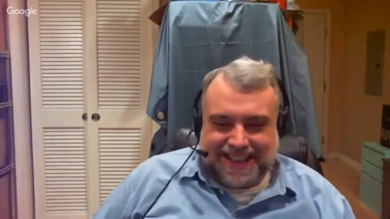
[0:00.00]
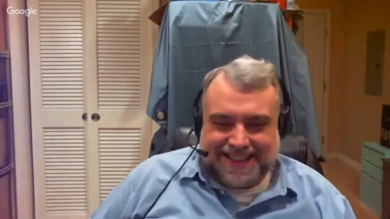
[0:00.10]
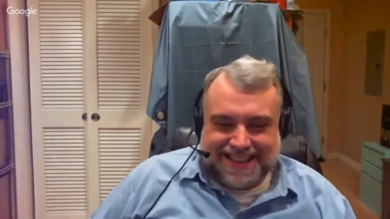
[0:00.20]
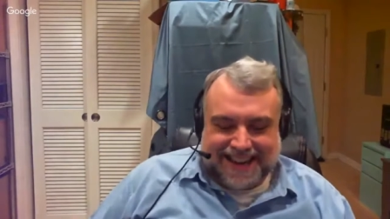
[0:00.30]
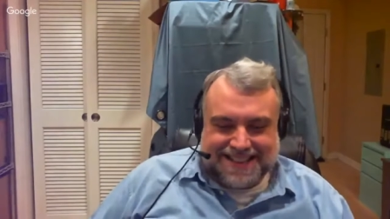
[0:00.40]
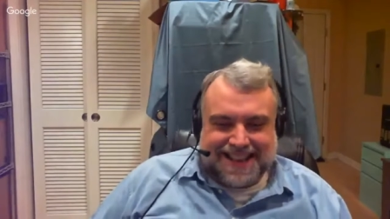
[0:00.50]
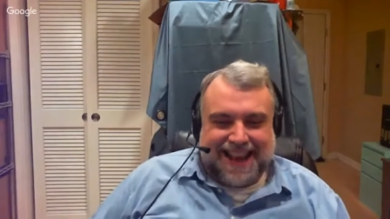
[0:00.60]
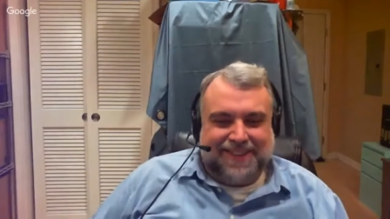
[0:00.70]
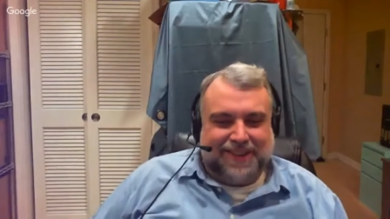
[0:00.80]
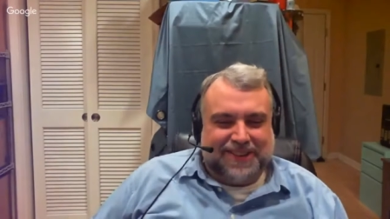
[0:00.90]
That is
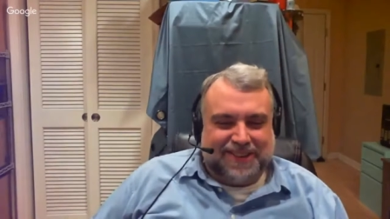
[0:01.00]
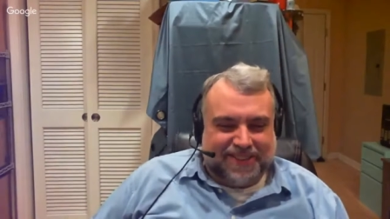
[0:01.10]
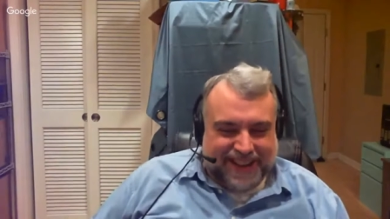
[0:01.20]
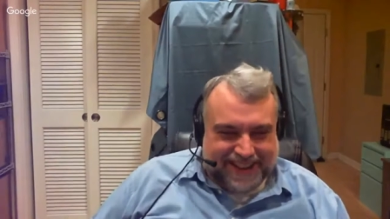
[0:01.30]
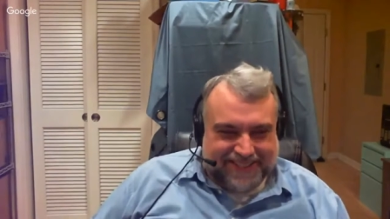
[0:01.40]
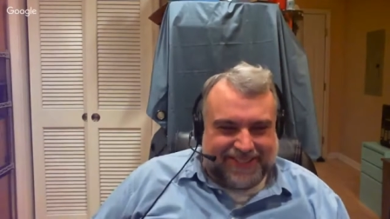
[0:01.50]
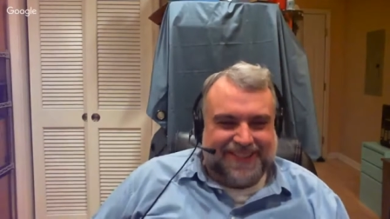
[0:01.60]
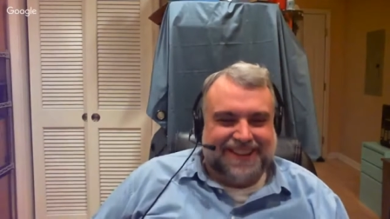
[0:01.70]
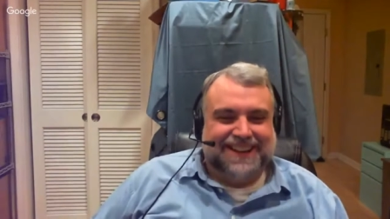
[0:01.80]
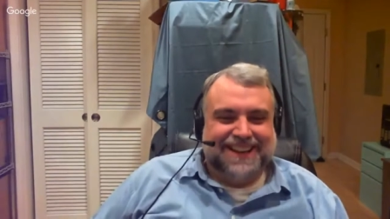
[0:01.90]
kind of what you're waiting
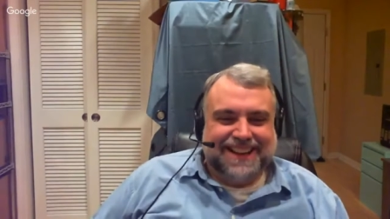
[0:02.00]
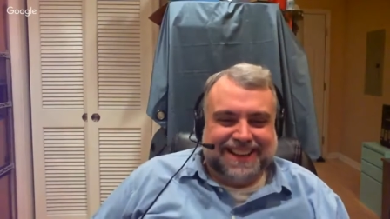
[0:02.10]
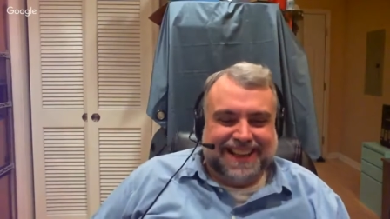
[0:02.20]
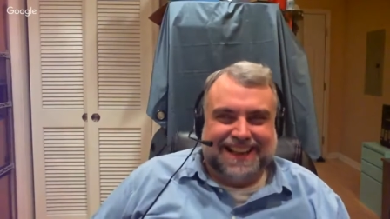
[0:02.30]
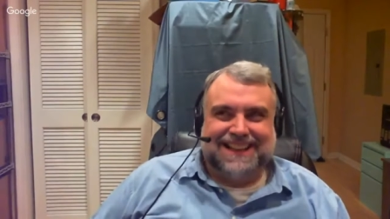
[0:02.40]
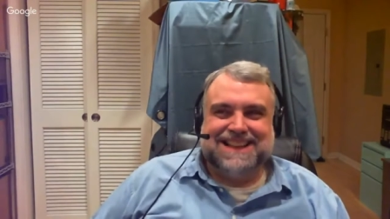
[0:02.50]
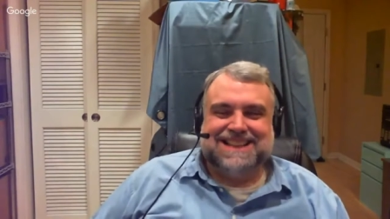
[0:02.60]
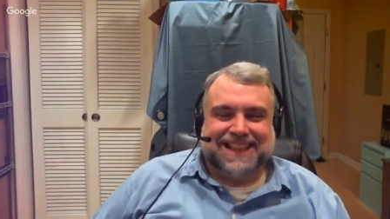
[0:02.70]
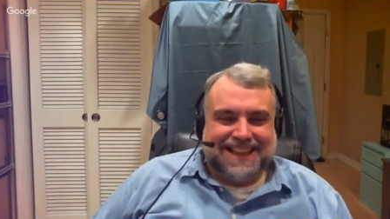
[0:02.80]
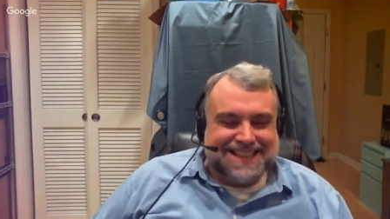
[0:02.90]
for. Like,
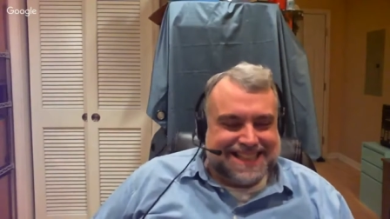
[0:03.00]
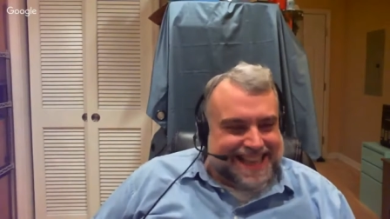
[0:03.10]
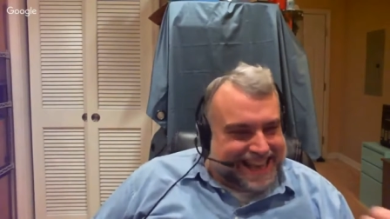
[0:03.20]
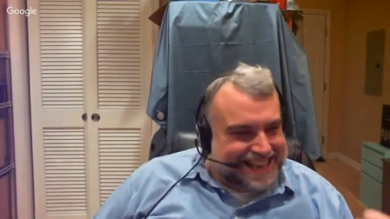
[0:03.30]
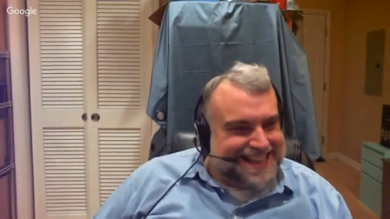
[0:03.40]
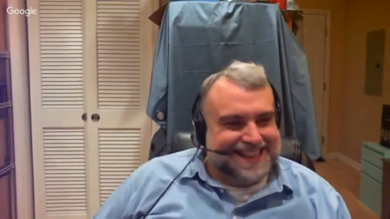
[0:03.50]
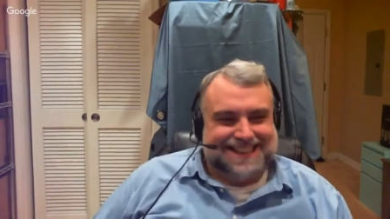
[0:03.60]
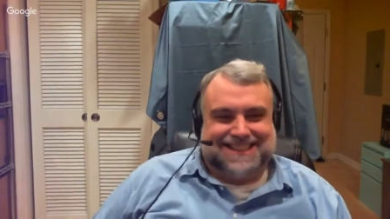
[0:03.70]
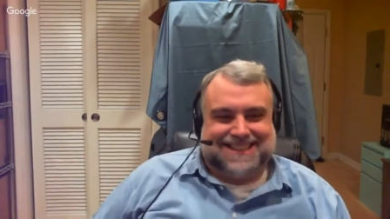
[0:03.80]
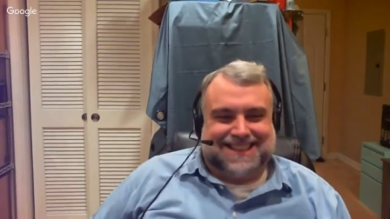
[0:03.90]
let's get into
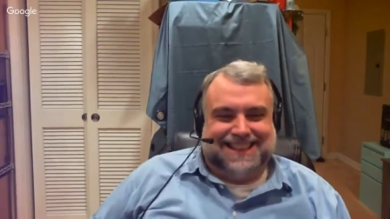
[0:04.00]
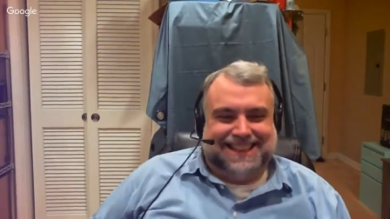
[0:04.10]
this.